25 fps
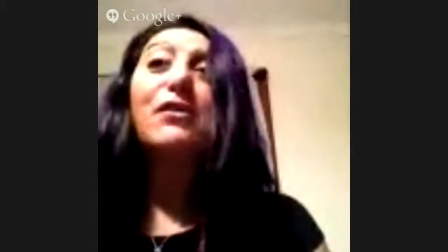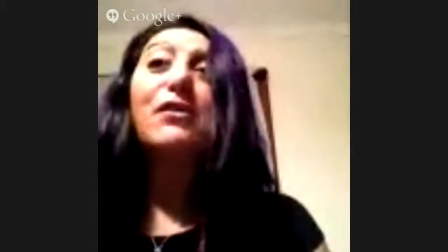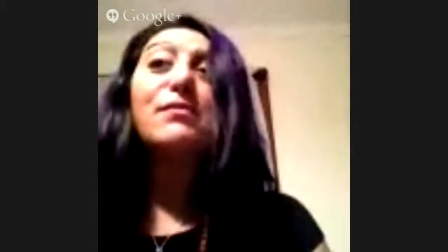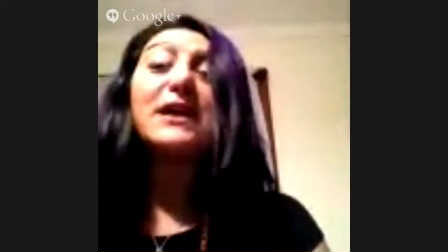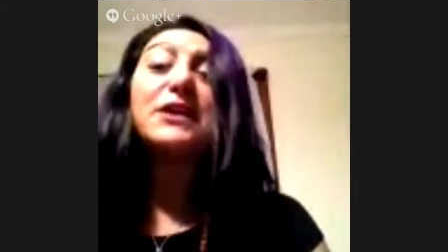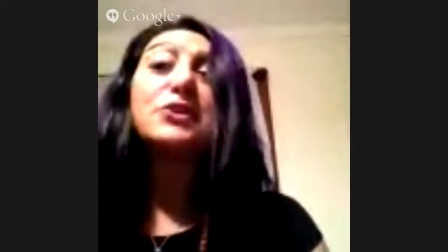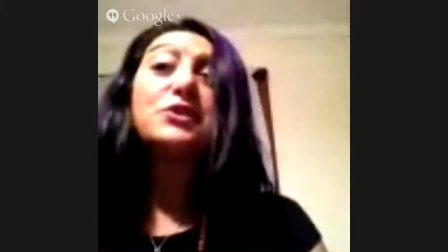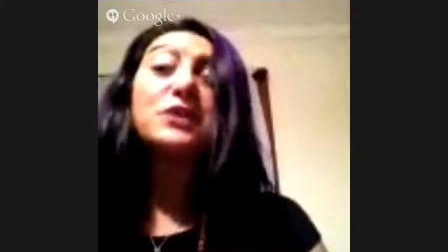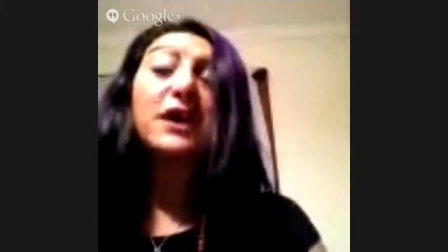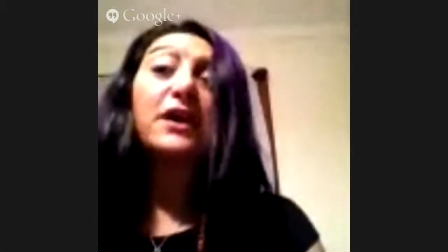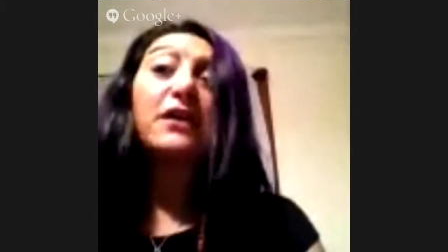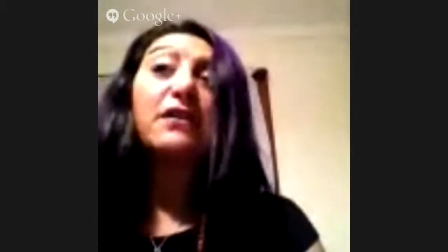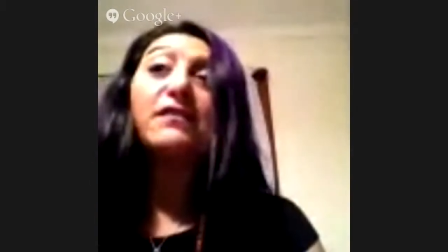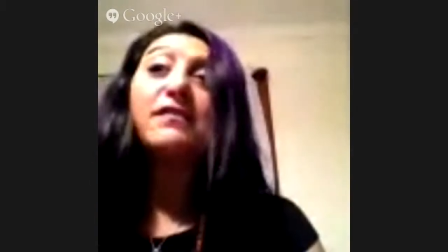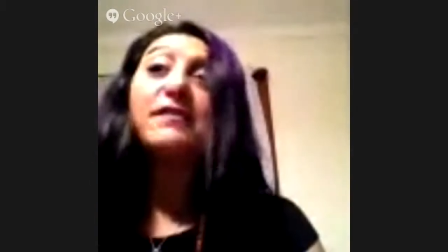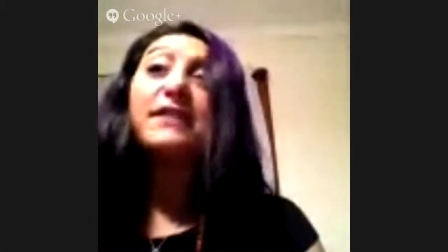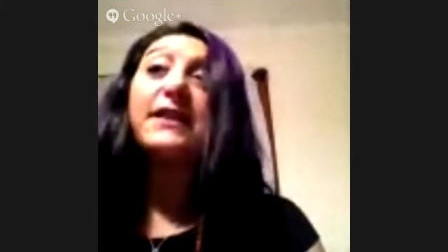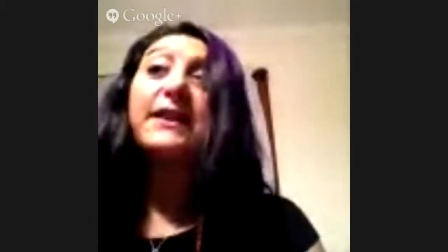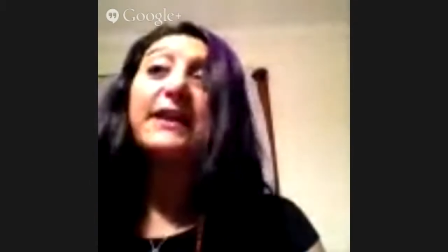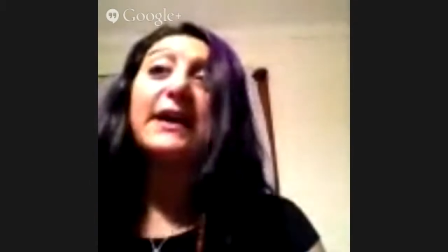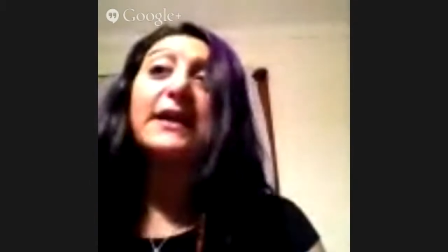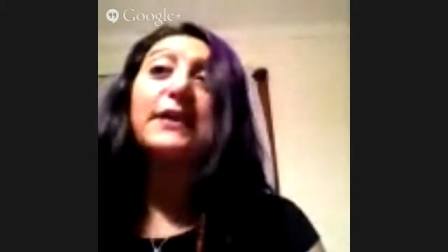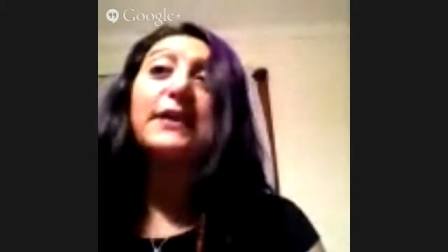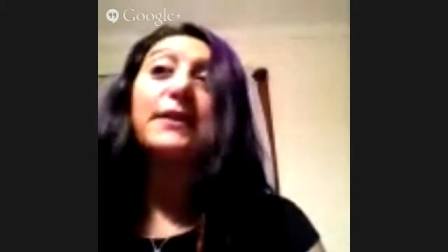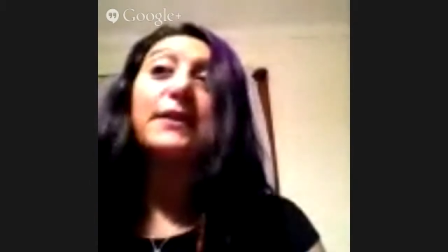on my shelf
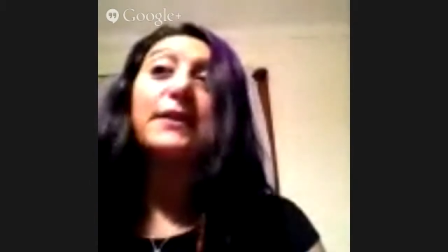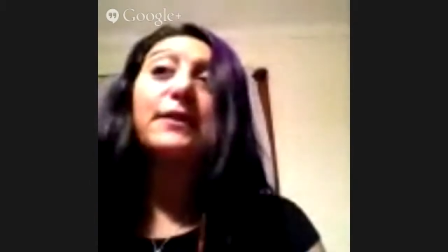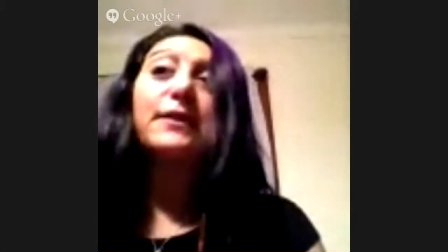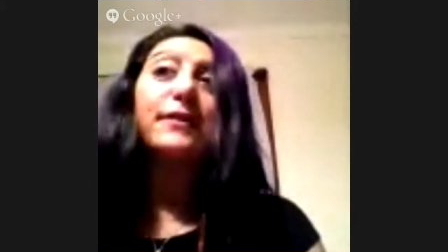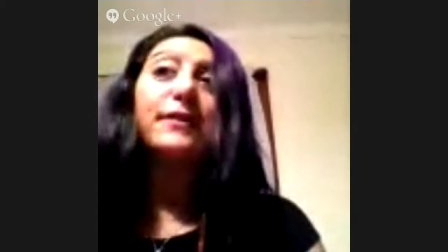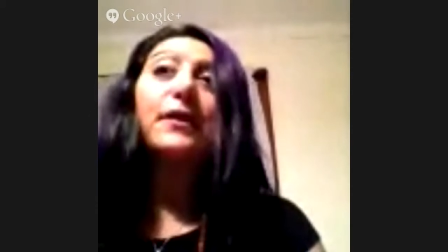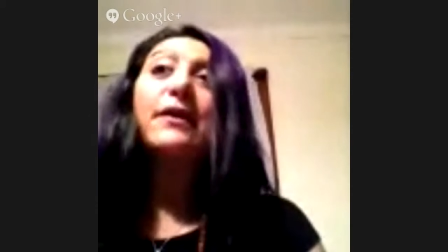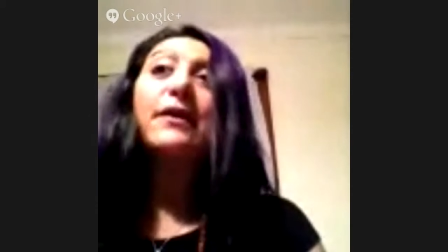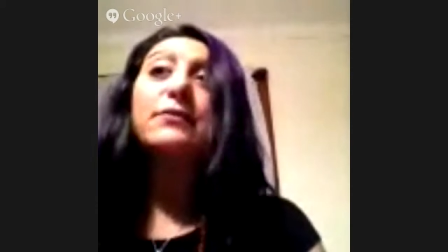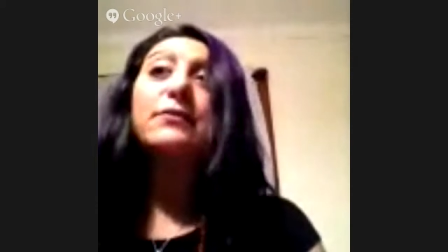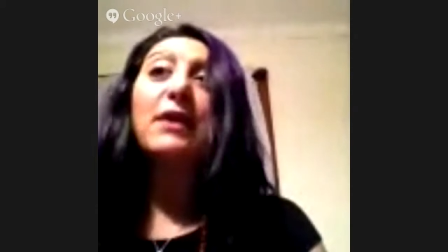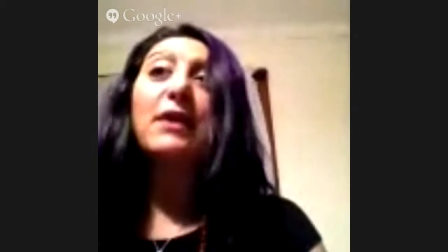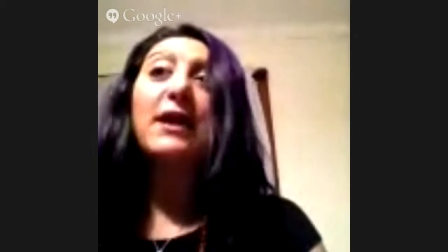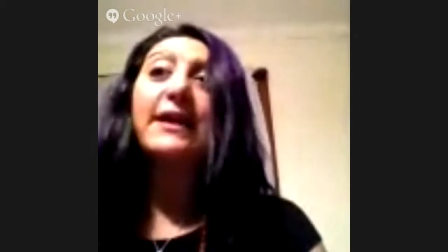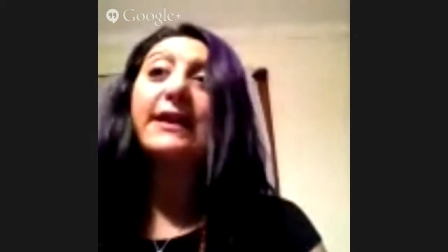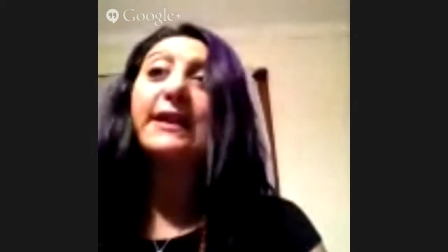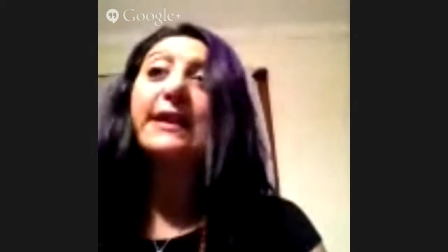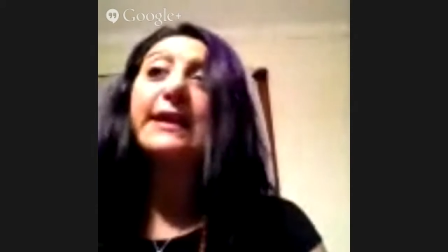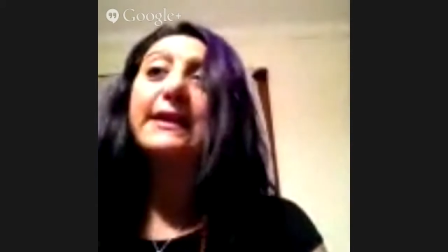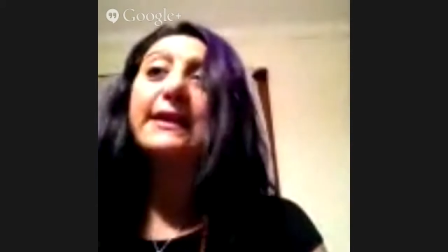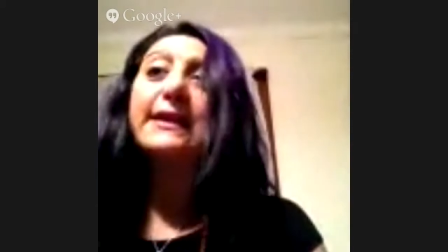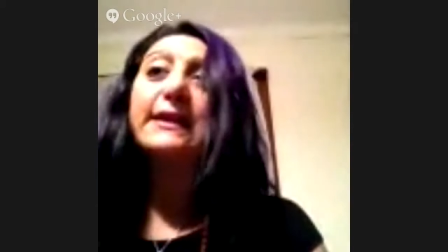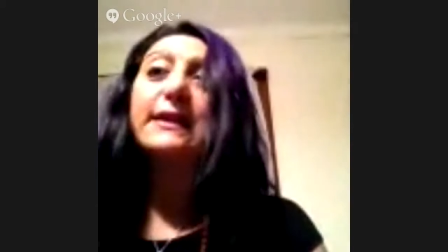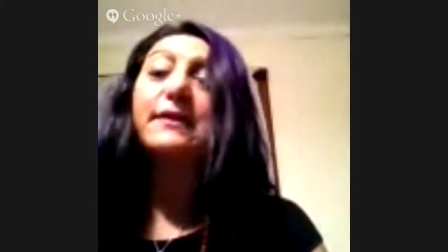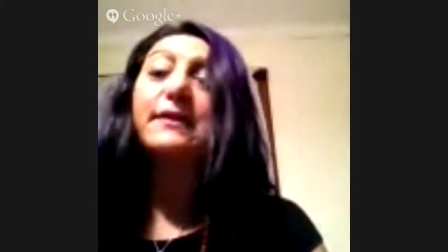that I started writing,